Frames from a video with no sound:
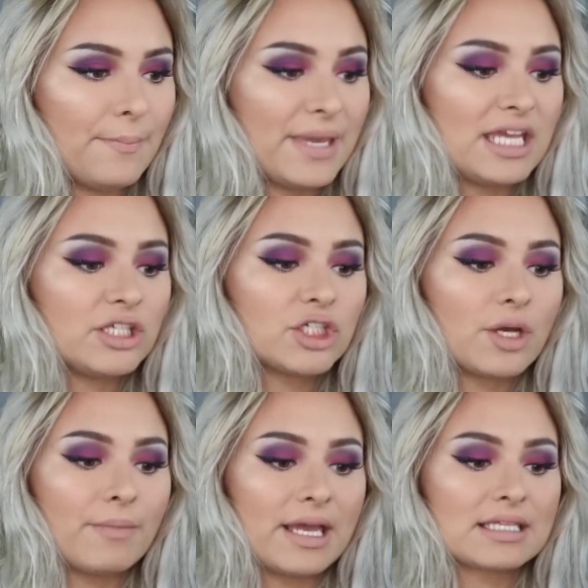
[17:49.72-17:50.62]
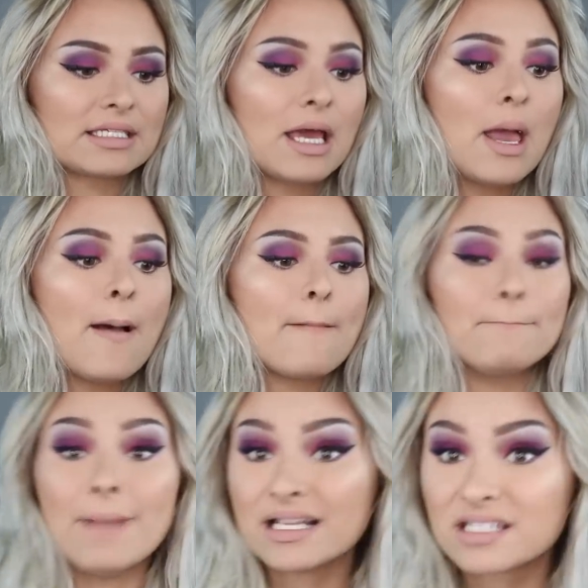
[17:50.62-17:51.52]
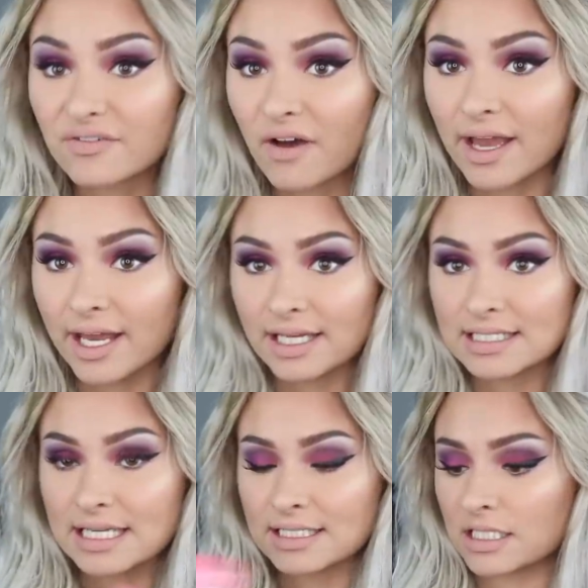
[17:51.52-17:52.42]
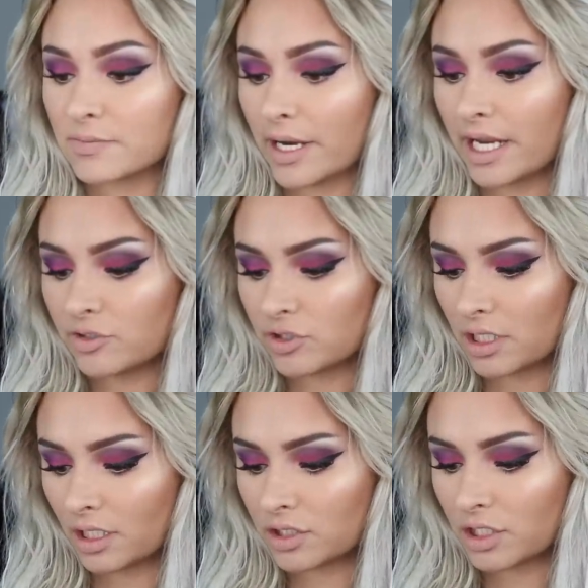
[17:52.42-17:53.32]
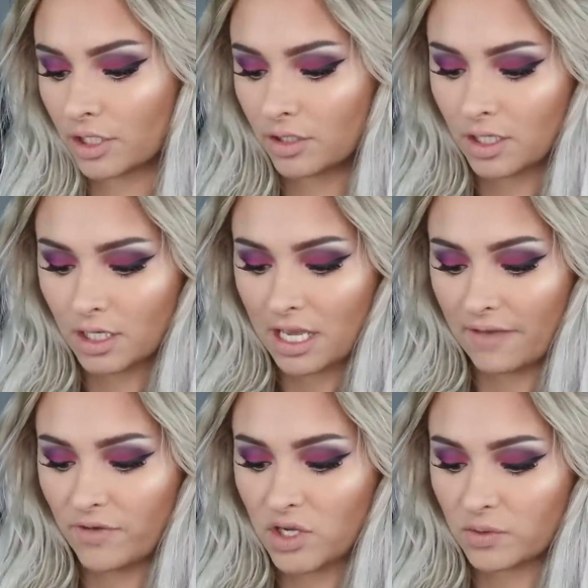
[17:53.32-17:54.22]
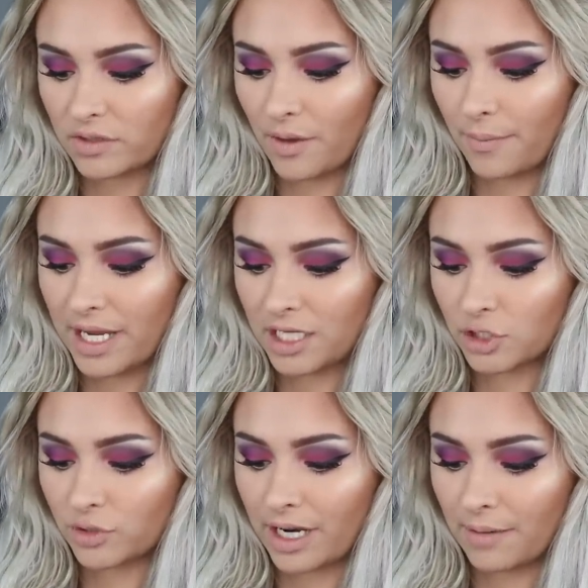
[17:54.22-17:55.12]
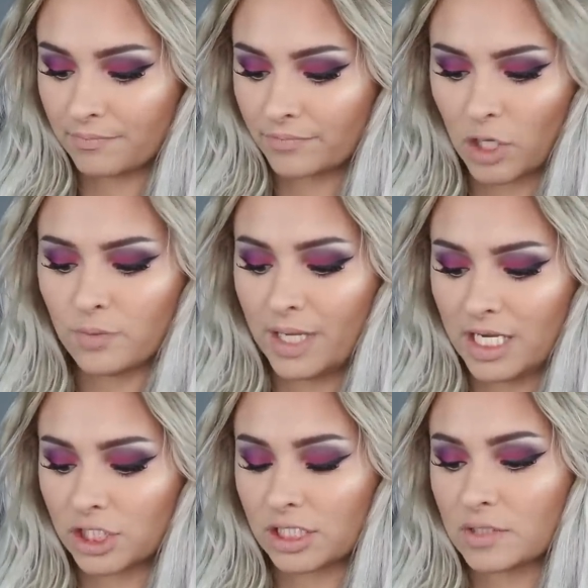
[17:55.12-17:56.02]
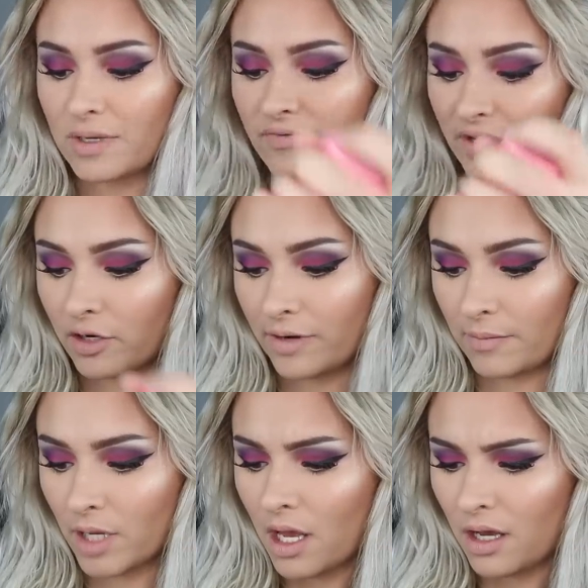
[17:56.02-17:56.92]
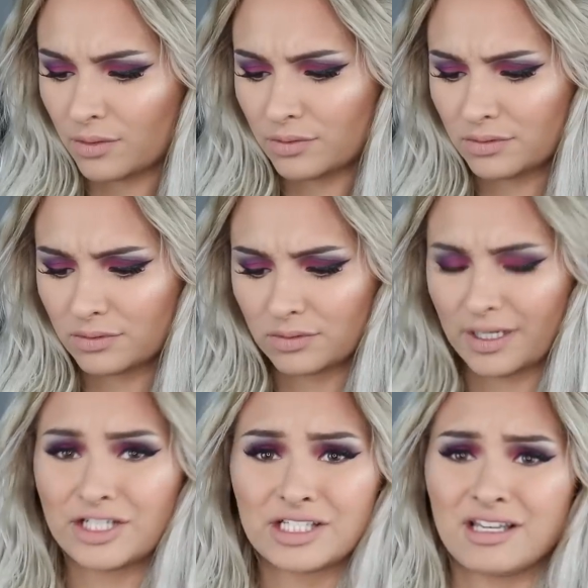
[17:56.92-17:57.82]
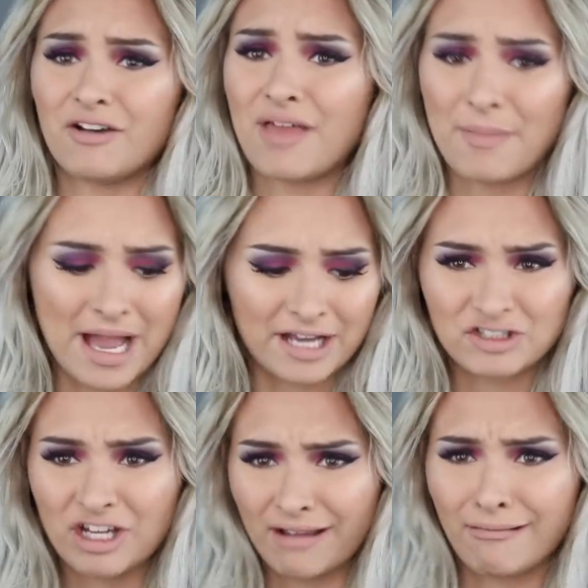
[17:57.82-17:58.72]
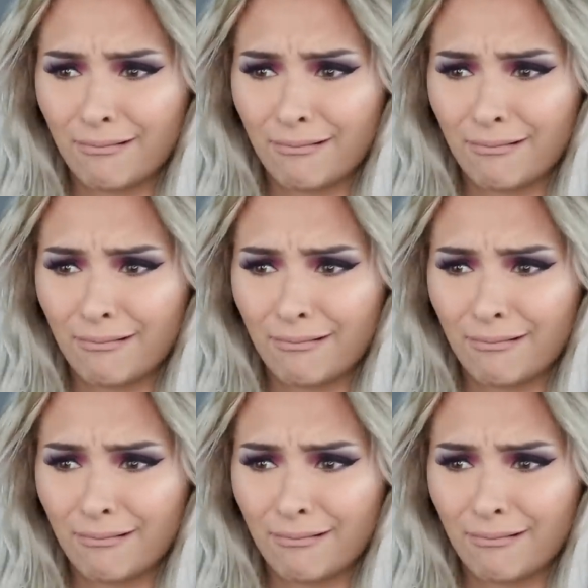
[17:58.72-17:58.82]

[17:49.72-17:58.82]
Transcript: Peach Mist Mattifying Setting Spray. Interesting, good to know. Infused with peach and sweet fig cream. Ooh, I just love their packaging.